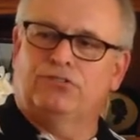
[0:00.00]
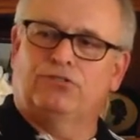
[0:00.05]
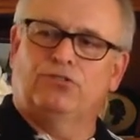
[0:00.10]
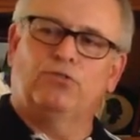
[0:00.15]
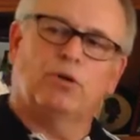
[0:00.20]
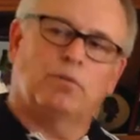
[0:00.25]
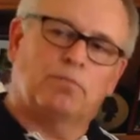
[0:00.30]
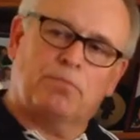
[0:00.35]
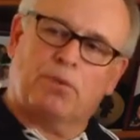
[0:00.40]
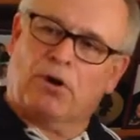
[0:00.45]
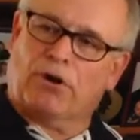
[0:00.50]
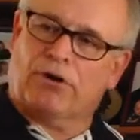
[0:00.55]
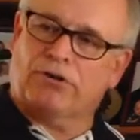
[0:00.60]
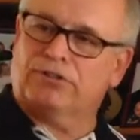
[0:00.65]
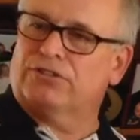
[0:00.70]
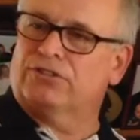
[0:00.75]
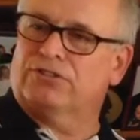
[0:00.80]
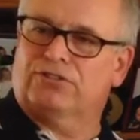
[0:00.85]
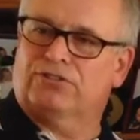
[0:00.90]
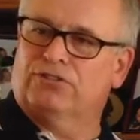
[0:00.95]
to a
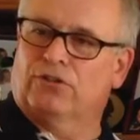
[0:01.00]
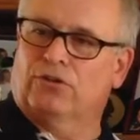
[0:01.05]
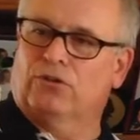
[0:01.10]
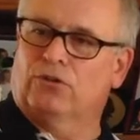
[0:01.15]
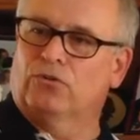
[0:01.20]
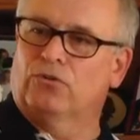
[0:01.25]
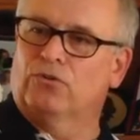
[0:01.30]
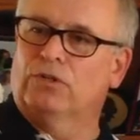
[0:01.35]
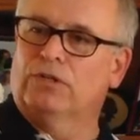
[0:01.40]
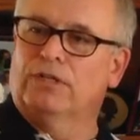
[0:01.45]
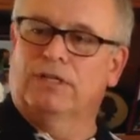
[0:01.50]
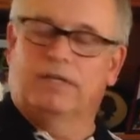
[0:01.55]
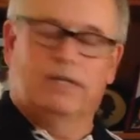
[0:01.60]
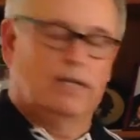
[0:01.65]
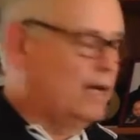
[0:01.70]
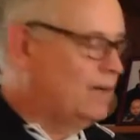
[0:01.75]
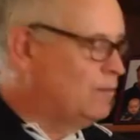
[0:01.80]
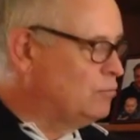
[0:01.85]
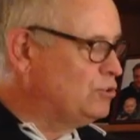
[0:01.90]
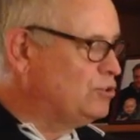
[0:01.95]
parched soul.
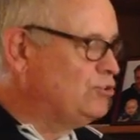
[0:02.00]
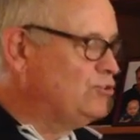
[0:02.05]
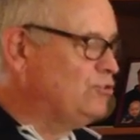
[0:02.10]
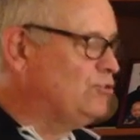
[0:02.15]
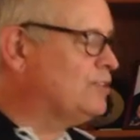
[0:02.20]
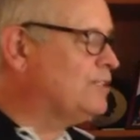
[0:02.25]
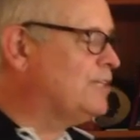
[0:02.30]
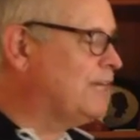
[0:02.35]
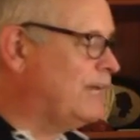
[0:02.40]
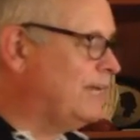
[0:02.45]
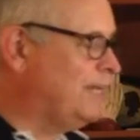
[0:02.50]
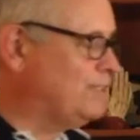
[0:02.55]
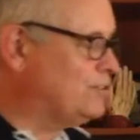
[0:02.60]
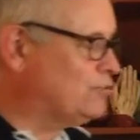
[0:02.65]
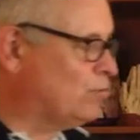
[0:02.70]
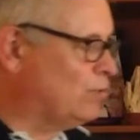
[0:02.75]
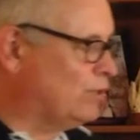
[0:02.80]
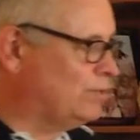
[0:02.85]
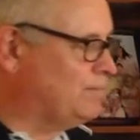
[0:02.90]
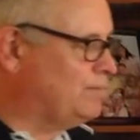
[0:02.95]
I want you to
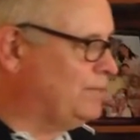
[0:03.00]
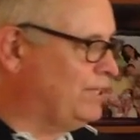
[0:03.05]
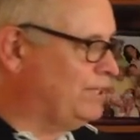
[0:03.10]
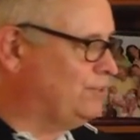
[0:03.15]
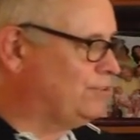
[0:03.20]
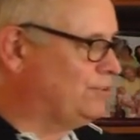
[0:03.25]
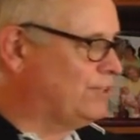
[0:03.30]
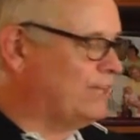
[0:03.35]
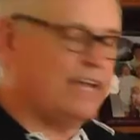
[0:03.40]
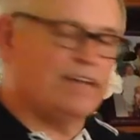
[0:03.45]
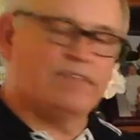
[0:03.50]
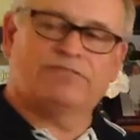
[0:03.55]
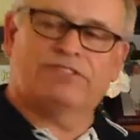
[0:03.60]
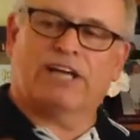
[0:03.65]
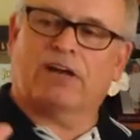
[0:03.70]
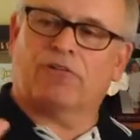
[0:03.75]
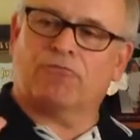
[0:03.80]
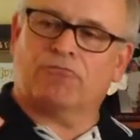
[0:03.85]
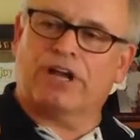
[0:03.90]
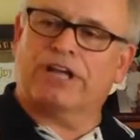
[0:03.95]
taste what it means to have
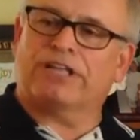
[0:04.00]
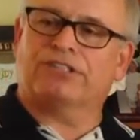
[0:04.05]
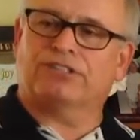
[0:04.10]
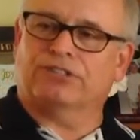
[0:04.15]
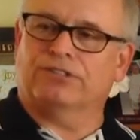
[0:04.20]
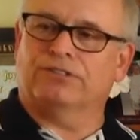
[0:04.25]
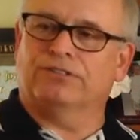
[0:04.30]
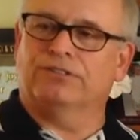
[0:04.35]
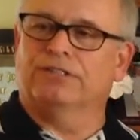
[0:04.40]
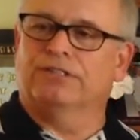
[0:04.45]
direction.